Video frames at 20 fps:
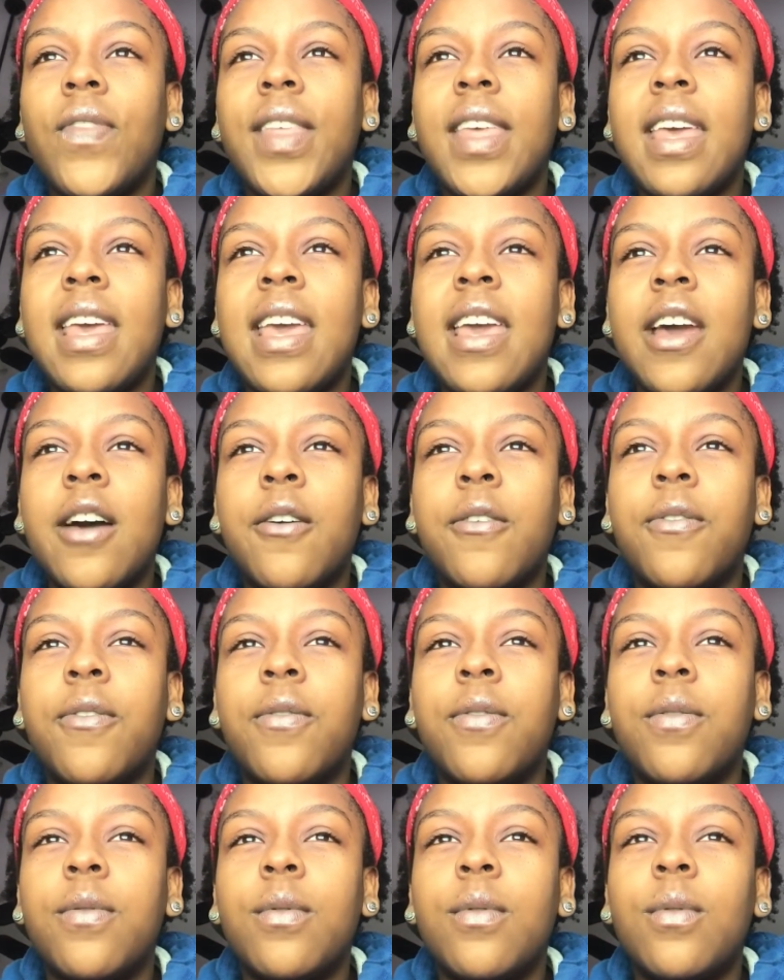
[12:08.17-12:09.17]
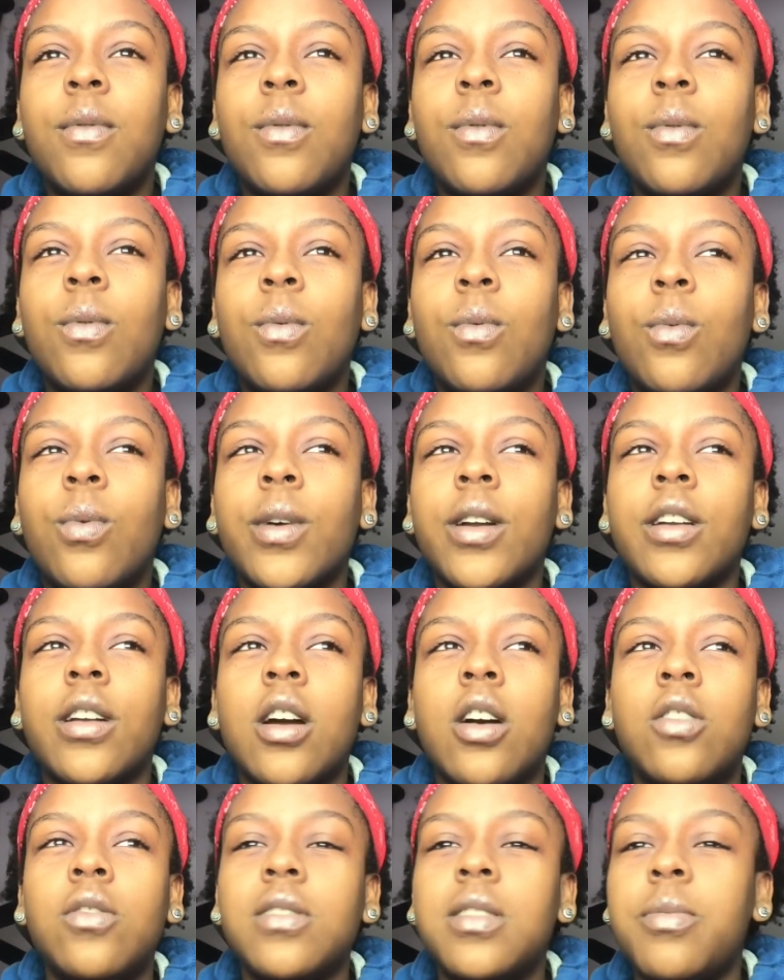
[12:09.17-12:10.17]
if we're
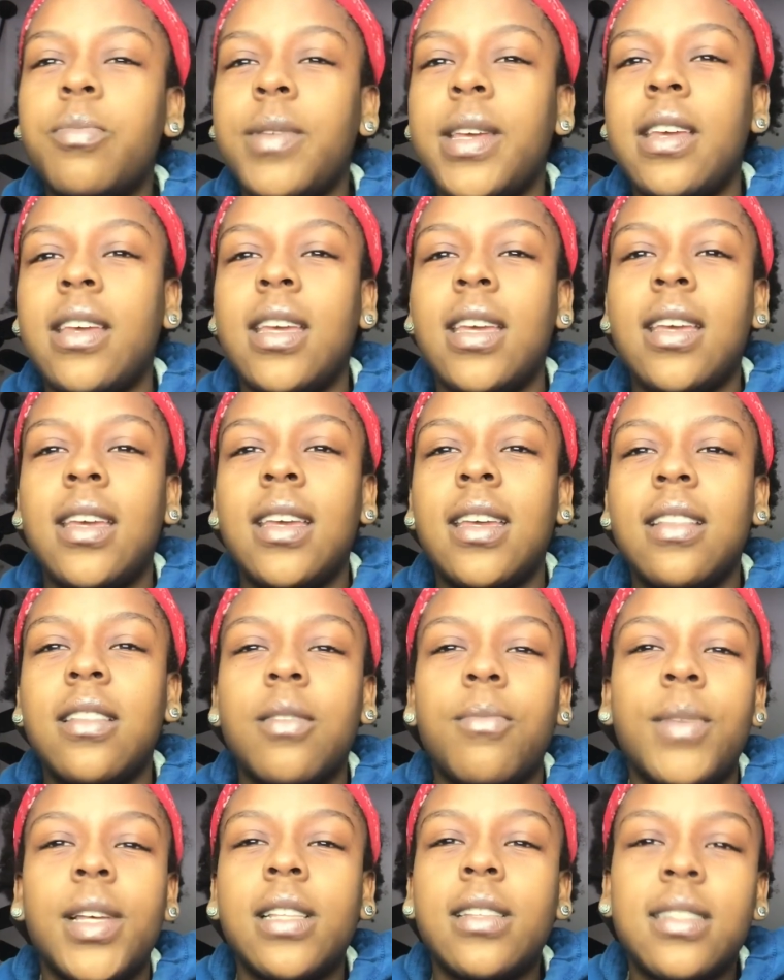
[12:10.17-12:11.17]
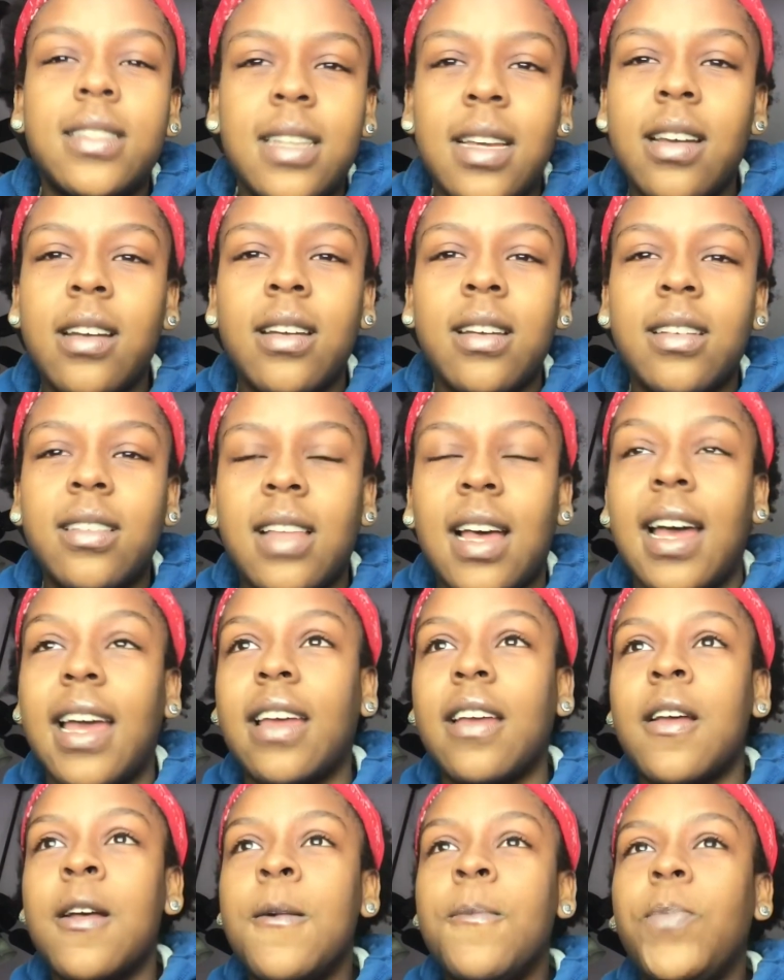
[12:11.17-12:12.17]
known to be in the military.
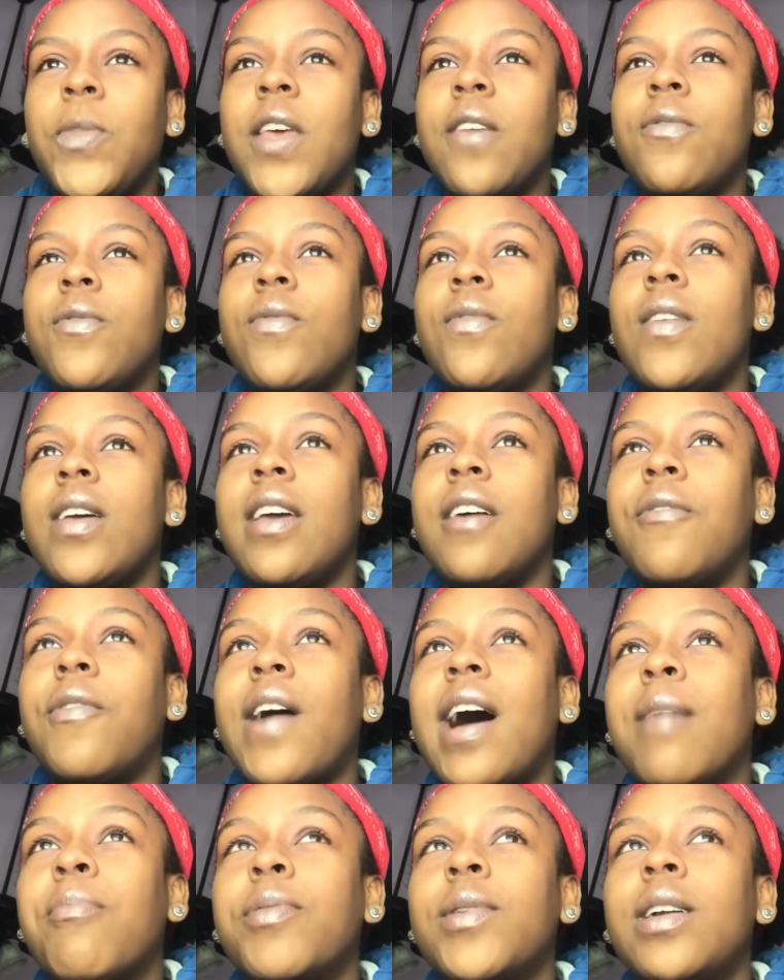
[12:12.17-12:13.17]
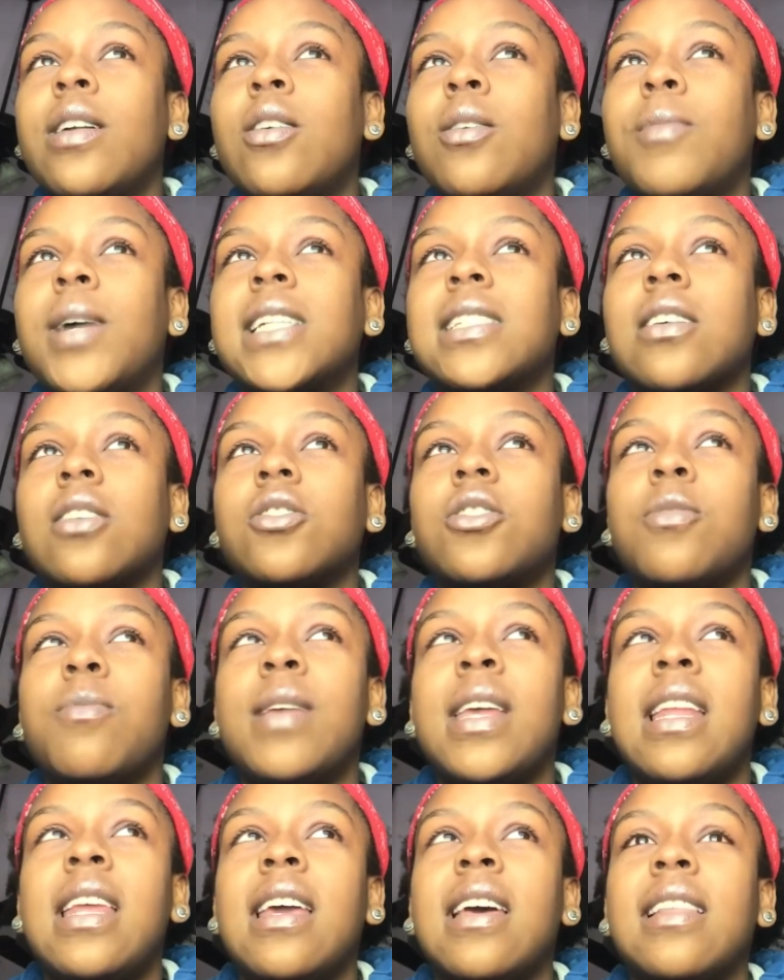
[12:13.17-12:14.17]
Like, if I put on my social
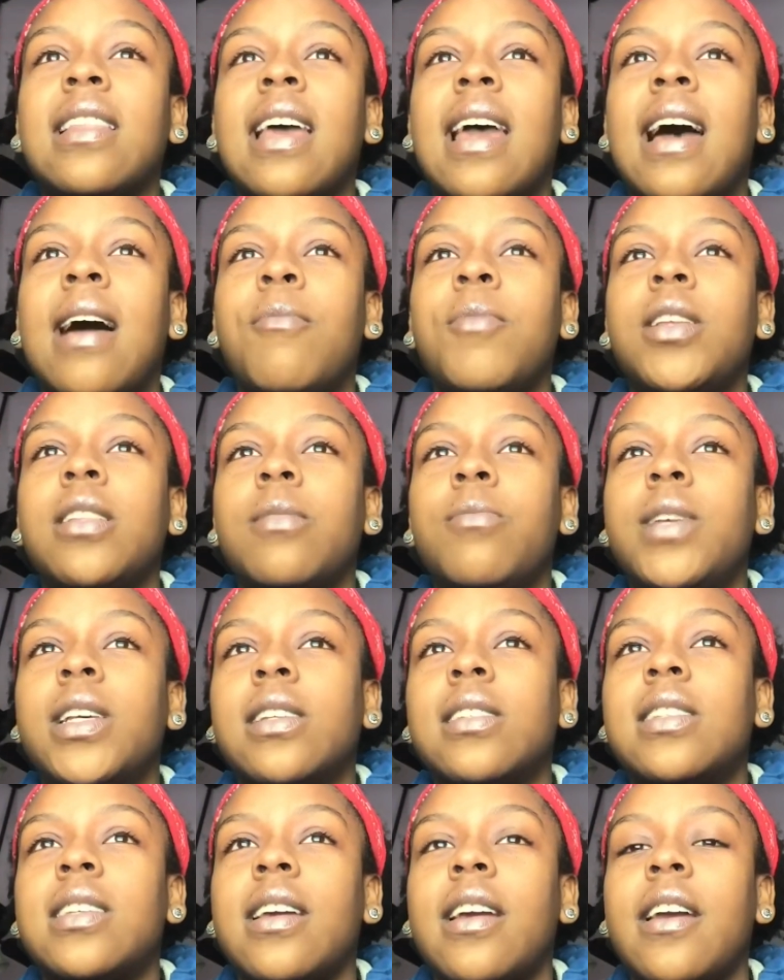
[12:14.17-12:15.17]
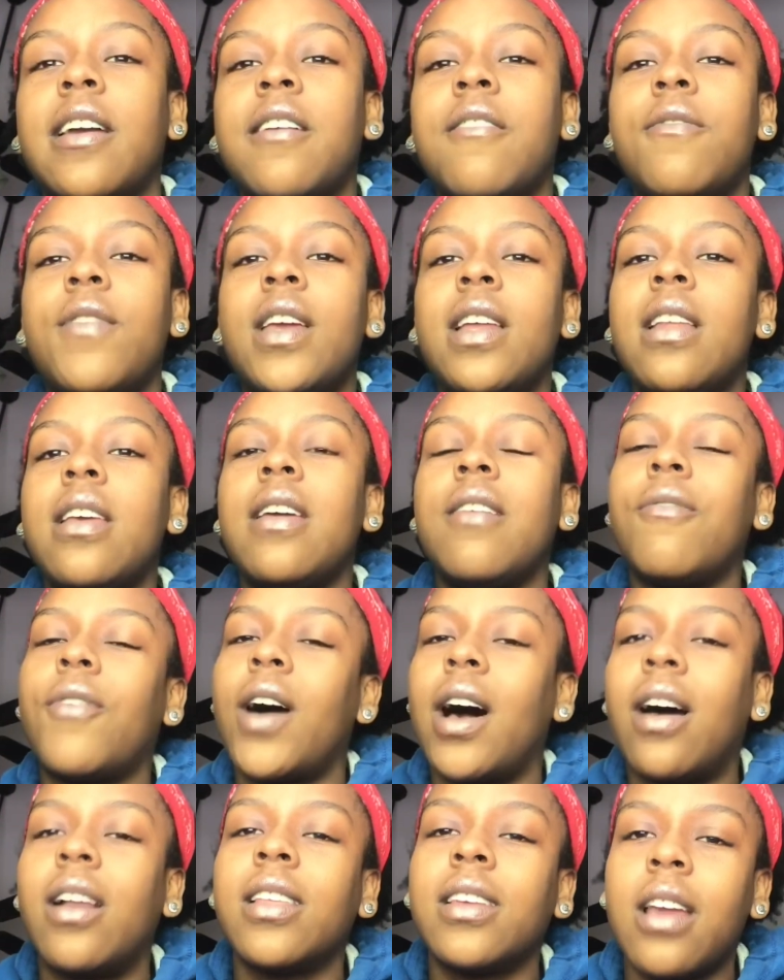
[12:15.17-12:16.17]
media that I'm in the military, if
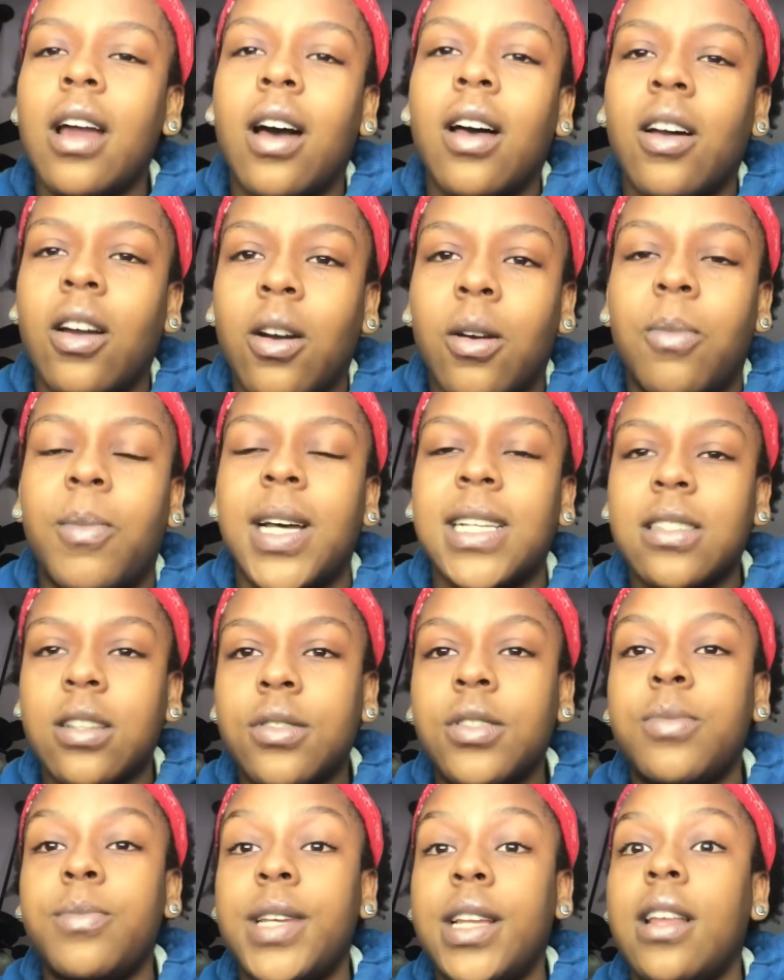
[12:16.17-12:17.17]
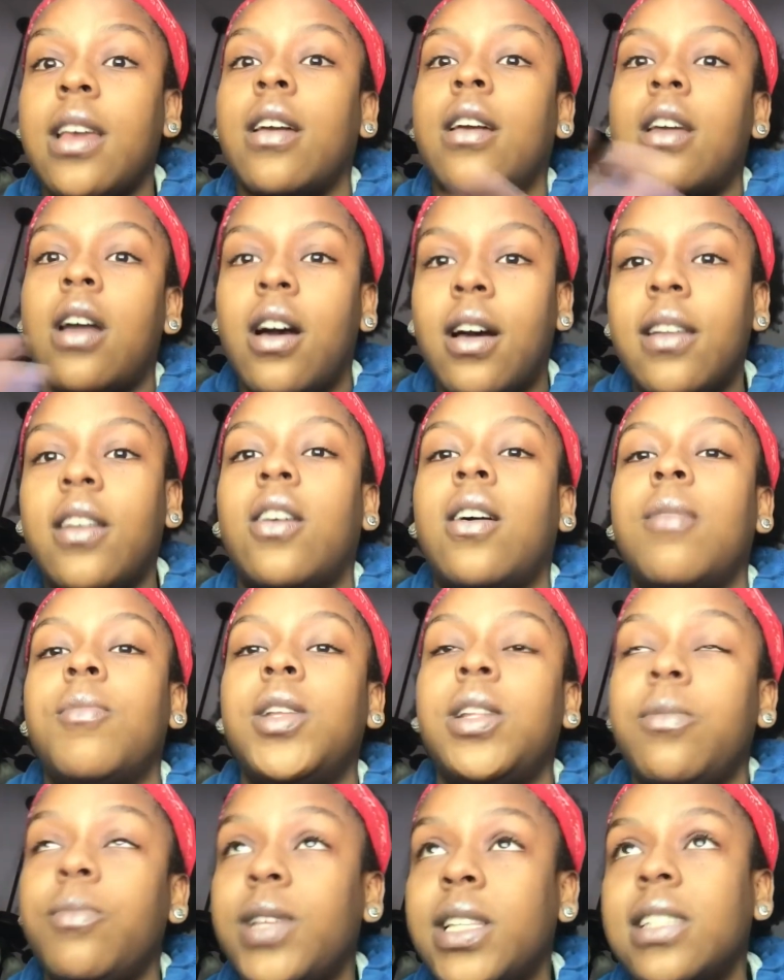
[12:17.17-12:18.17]
all of y'all are on my social media, y'all know I'm
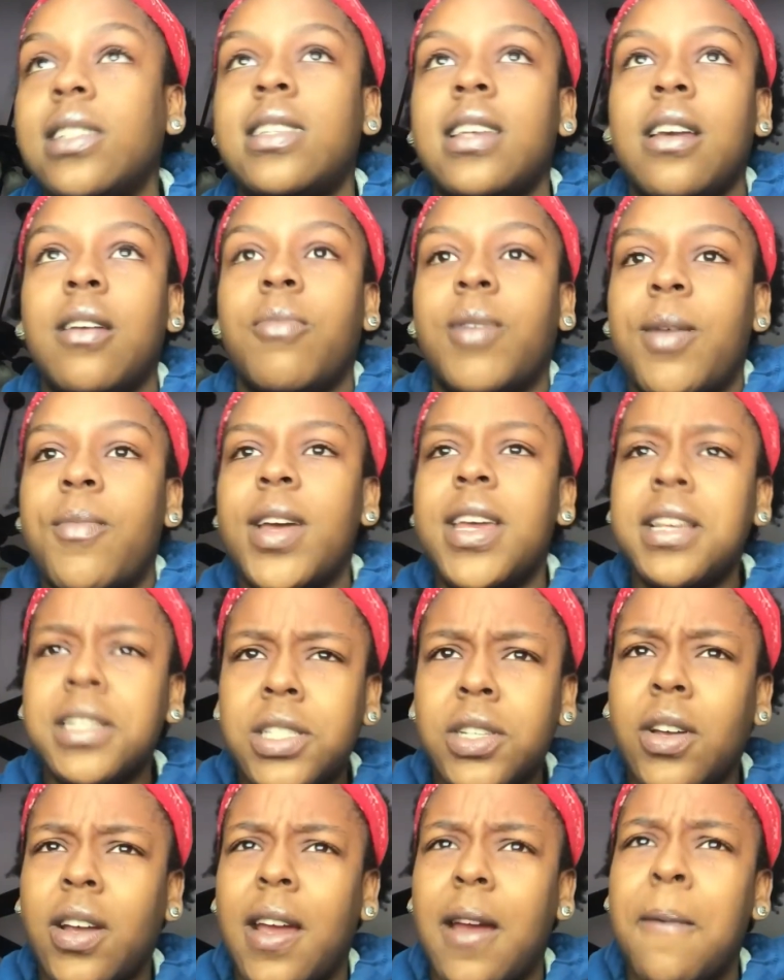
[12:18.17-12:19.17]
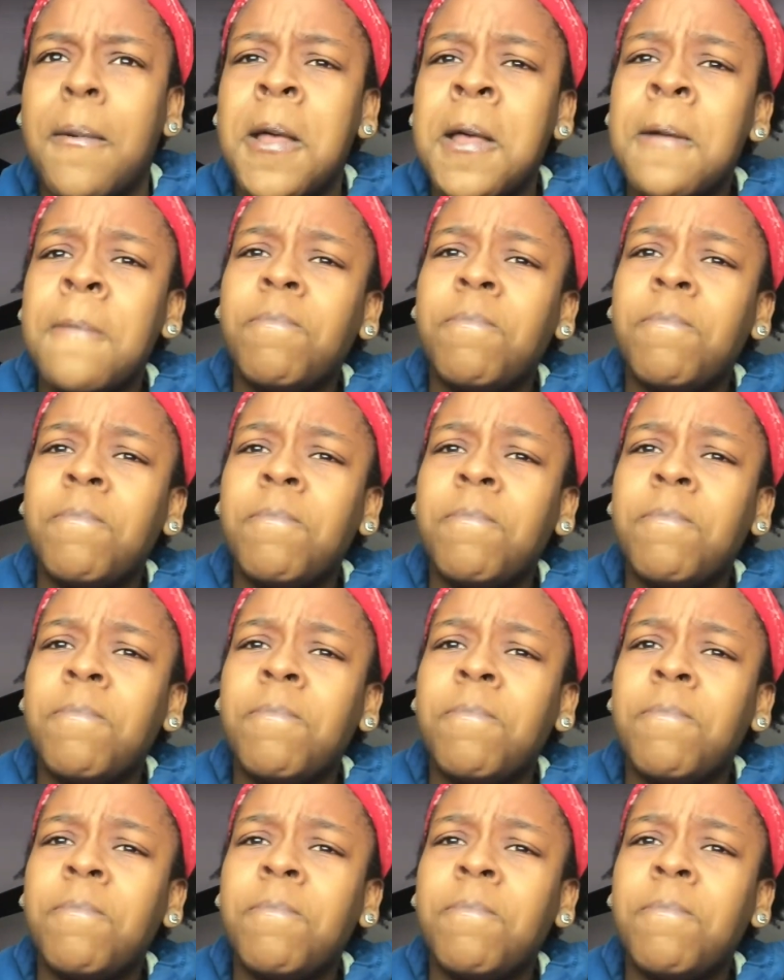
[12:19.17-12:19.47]
in the military by my Instagram.